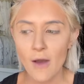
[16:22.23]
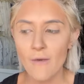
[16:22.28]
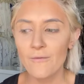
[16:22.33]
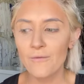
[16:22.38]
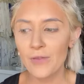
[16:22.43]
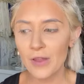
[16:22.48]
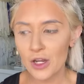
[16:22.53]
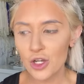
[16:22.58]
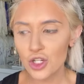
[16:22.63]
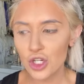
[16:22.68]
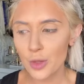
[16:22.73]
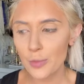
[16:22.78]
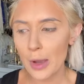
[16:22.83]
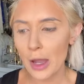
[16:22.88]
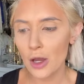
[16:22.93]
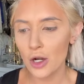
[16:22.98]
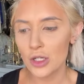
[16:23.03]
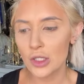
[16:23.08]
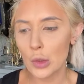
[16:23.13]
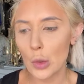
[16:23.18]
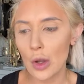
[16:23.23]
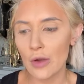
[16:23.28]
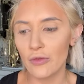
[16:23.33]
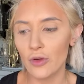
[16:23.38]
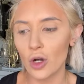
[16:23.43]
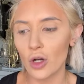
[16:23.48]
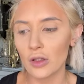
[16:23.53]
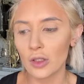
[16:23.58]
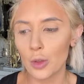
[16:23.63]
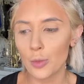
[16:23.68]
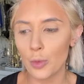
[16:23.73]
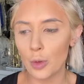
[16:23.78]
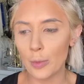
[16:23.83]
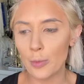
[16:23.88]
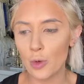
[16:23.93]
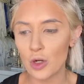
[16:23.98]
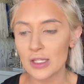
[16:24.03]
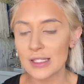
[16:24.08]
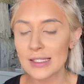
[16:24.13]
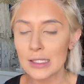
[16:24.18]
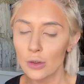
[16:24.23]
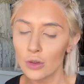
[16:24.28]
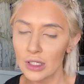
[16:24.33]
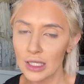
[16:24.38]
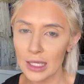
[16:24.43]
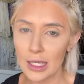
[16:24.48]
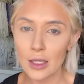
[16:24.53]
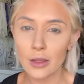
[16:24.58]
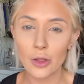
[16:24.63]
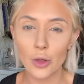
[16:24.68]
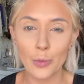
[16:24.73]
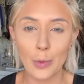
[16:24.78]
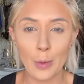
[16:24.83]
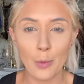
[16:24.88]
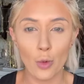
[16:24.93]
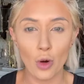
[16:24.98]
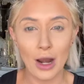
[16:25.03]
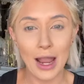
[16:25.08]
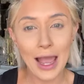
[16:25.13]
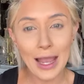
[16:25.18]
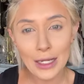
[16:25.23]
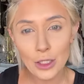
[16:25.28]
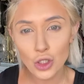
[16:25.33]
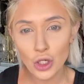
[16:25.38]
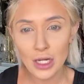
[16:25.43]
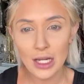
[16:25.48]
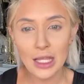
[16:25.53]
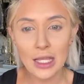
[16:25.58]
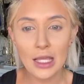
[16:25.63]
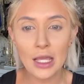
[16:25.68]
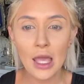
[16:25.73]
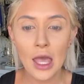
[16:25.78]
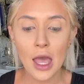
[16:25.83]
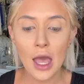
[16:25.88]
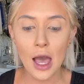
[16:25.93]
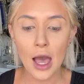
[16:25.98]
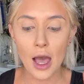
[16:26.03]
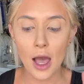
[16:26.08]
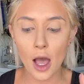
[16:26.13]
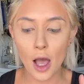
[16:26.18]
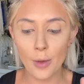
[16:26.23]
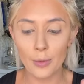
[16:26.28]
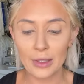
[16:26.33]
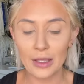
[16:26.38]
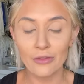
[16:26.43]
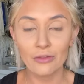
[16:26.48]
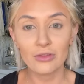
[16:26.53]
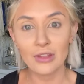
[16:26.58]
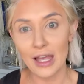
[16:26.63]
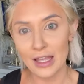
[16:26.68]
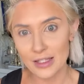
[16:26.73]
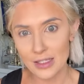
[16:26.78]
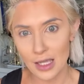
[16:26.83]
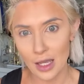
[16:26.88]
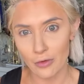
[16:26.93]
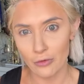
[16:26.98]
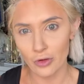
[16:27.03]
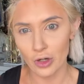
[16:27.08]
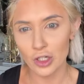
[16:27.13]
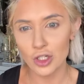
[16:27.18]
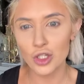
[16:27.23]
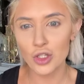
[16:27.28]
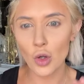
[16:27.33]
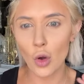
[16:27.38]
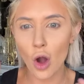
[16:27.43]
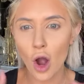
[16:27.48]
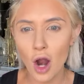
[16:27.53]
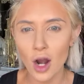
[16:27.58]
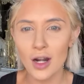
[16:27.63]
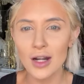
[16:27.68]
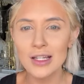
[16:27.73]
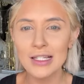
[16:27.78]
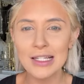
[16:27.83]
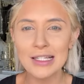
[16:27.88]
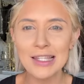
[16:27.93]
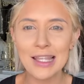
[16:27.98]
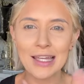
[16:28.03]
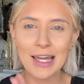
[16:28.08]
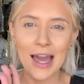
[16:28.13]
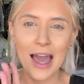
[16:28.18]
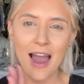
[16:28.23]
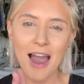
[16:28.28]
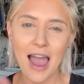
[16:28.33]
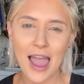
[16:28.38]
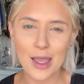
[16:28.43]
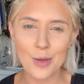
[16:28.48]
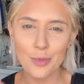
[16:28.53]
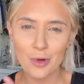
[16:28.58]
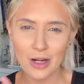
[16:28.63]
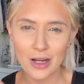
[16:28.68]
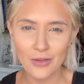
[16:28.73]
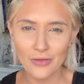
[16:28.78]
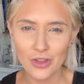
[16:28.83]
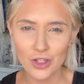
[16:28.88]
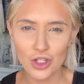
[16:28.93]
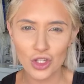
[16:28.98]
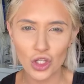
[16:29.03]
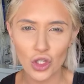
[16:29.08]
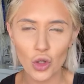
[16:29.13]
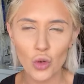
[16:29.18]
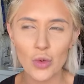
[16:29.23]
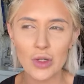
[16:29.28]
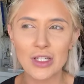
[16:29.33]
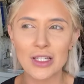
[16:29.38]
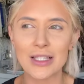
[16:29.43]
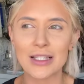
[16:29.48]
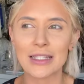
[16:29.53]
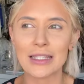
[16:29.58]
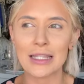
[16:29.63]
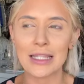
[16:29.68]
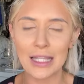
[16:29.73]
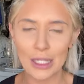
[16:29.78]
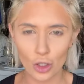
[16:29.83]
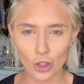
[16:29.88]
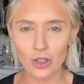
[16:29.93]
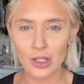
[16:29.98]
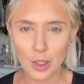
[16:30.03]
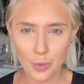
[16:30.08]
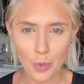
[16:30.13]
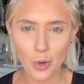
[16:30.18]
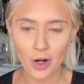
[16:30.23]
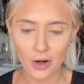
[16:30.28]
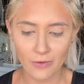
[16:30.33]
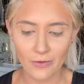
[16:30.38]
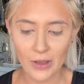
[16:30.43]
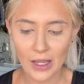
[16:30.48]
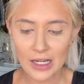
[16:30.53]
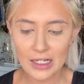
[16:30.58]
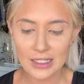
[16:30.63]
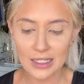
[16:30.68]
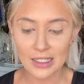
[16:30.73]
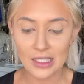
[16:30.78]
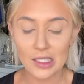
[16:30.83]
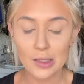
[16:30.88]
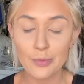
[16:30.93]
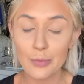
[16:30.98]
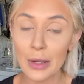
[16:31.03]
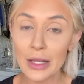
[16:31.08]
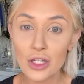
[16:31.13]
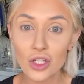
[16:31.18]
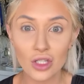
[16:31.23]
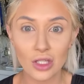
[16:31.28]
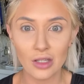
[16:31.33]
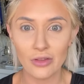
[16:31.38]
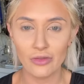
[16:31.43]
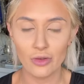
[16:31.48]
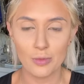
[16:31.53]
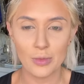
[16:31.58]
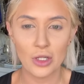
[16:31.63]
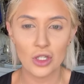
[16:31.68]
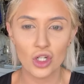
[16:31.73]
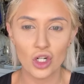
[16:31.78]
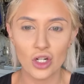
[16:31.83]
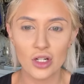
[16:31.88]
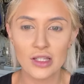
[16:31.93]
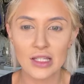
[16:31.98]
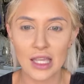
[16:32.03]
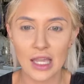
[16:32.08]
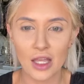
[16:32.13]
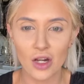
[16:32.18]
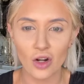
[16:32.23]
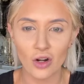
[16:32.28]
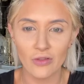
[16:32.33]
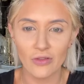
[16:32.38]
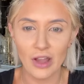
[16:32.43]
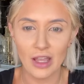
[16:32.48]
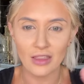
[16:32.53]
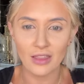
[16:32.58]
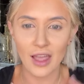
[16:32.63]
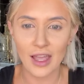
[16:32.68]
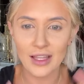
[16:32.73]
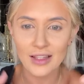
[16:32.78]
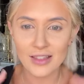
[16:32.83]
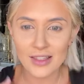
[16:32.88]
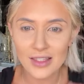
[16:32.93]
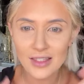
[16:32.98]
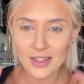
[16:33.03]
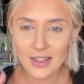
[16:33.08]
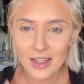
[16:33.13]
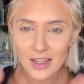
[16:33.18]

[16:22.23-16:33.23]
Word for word: Finishing powders, however, are a little bit more silky, a little bit more hydrating, um, give less coverage. So ours is like a hybrid of the two, which is literally perfect, especially for mature skin or fine lines.